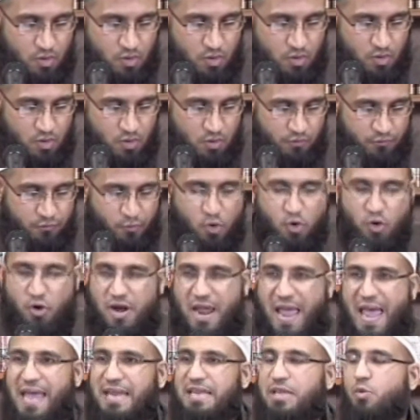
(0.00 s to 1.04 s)
for
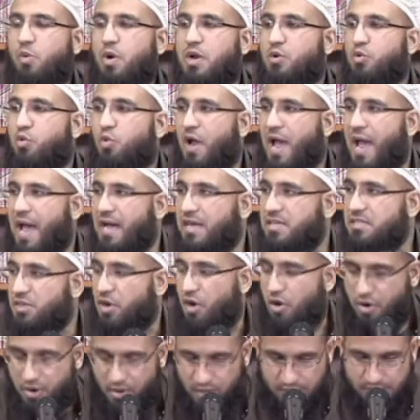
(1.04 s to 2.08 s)
anyone who has a
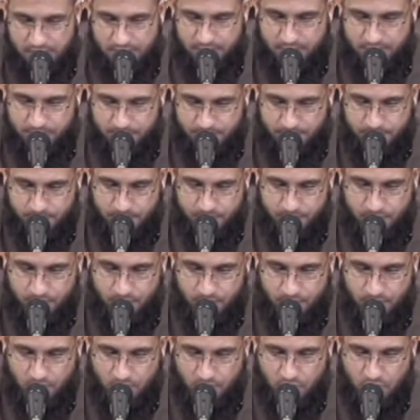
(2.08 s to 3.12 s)
heart
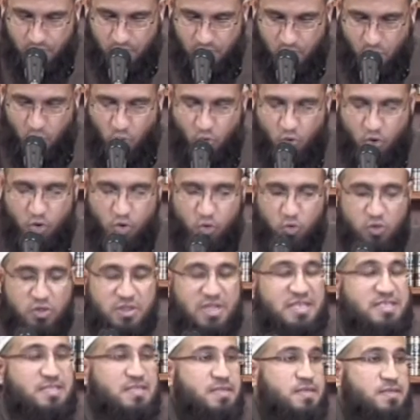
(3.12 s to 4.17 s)
or who
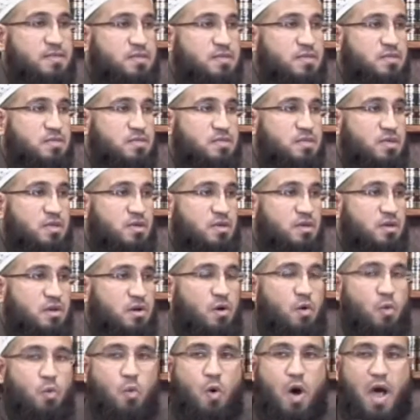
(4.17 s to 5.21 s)
listens
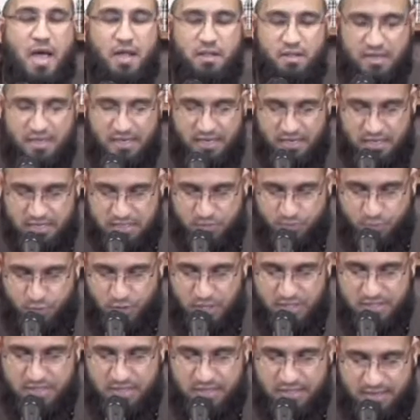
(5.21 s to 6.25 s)
while he is
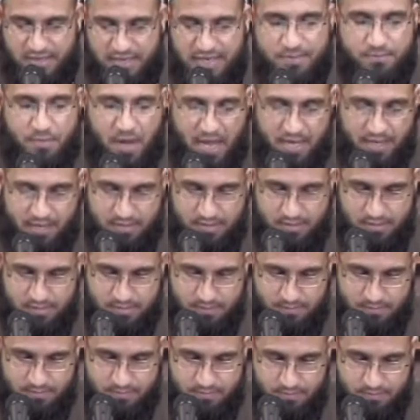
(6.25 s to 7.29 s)
present in mind.
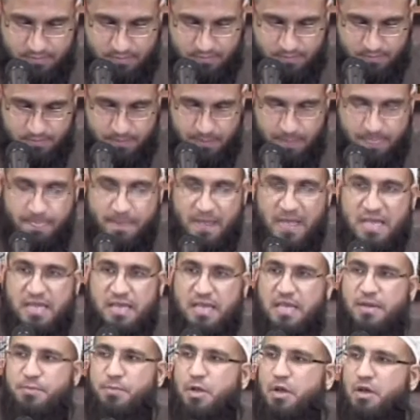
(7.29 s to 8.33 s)

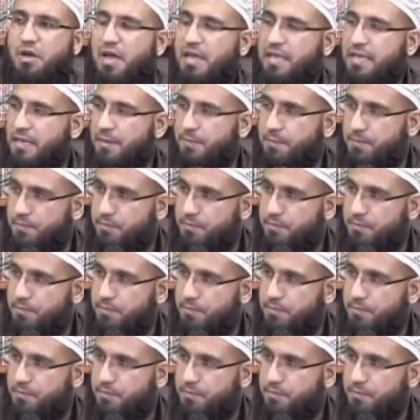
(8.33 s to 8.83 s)
Ibn Qayyim